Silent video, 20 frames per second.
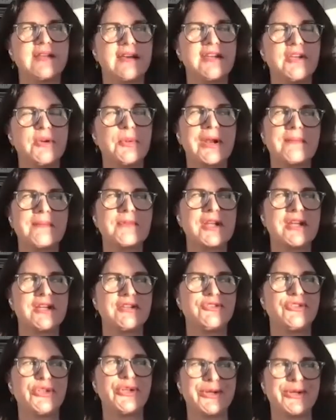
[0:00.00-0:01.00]
tell you what I'm gonna
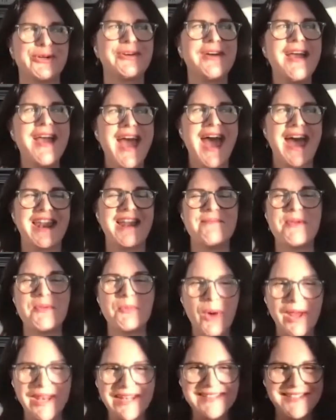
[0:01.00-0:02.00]
do. And oh. I've been
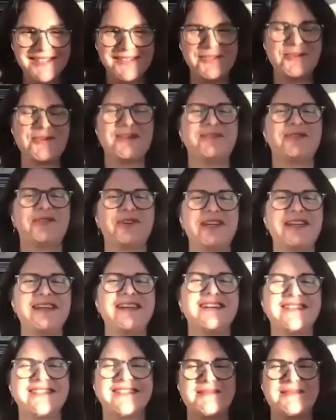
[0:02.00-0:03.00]
wanting to do this for
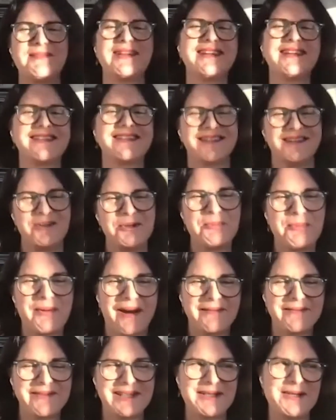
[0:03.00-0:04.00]
years. And Melissa, you
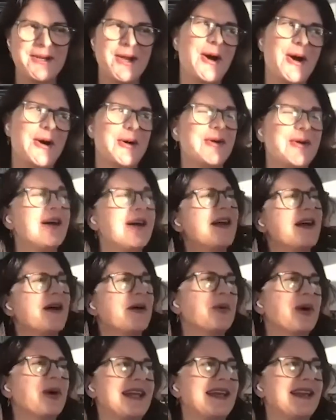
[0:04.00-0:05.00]
probably know
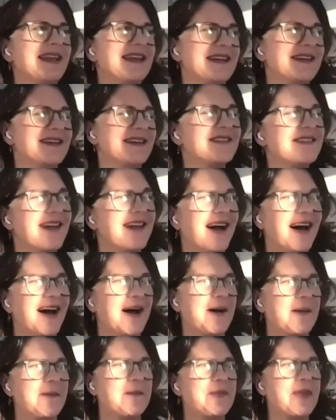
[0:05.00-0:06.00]
what it is.
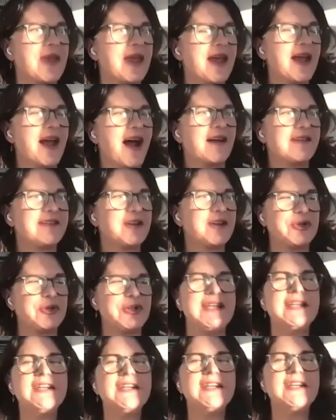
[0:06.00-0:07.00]
Um, So
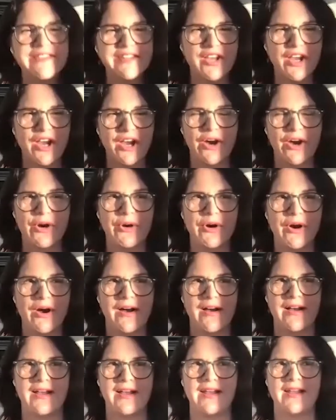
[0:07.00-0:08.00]
years ago
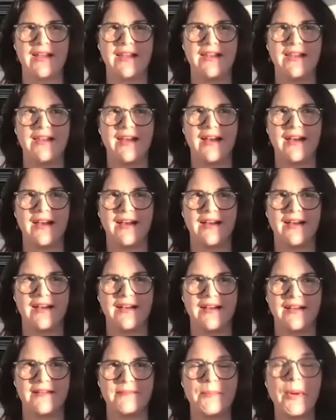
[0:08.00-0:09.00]
on
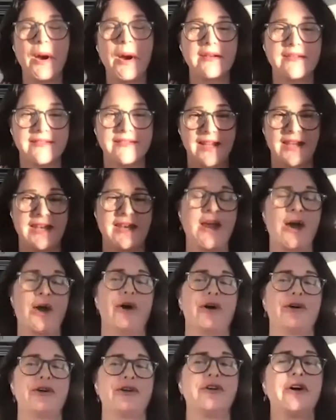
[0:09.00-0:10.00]
uh, Parts
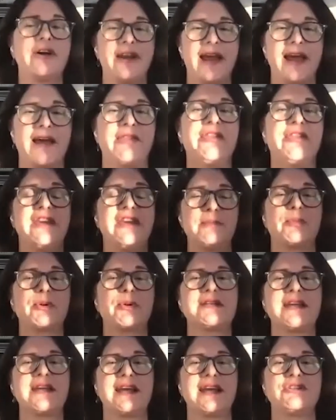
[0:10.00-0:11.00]
Unknown, on Anthony
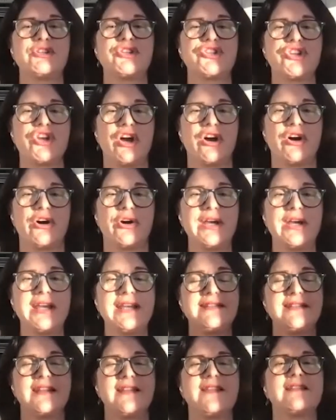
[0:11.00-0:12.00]
Bourdain's show, he
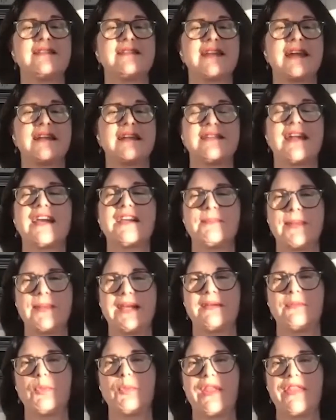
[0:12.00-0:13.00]
did this
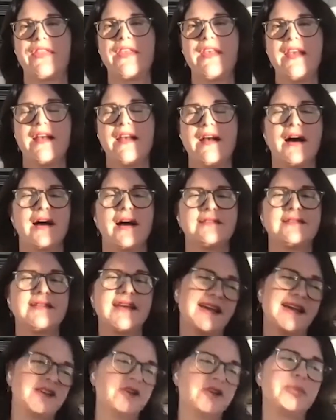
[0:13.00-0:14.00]
segment with uh,
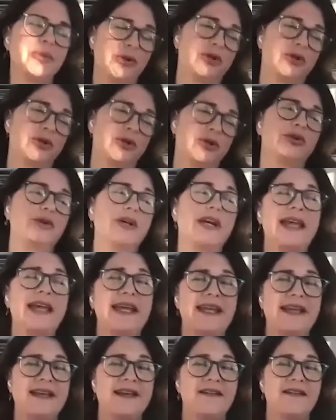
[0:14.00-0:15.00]
Daniel Boulud
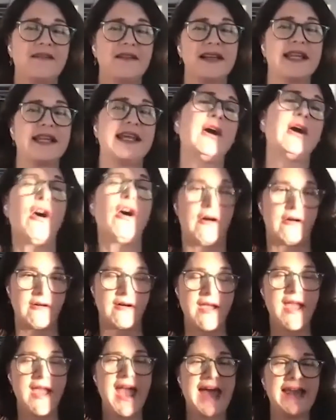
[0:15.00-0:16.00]
in Lyon
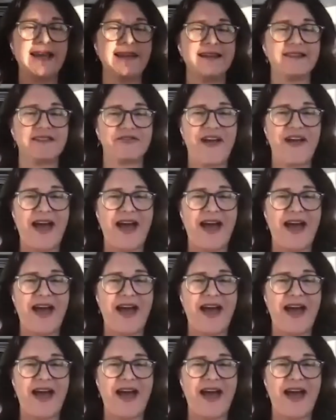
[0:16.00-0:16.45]
and his